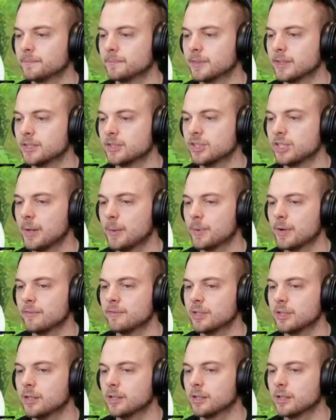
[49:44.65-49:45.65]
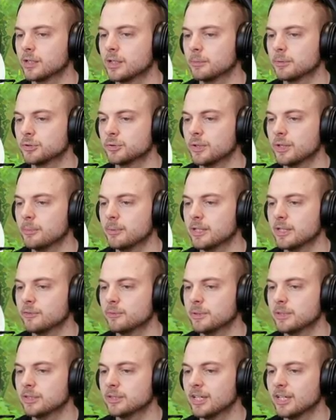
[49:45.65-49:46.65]
They're the same wherever you go. Come on, Squiddy, but you've never
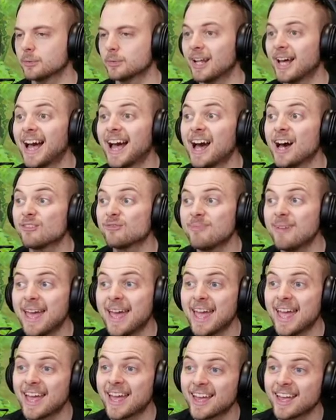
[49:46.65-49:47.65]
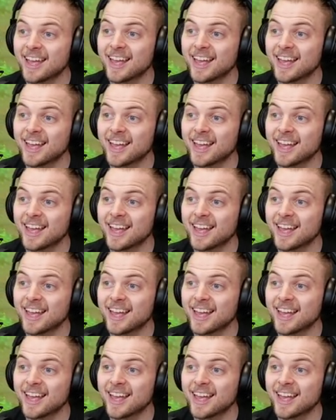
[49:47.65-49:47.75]
been inside one. I have, mate.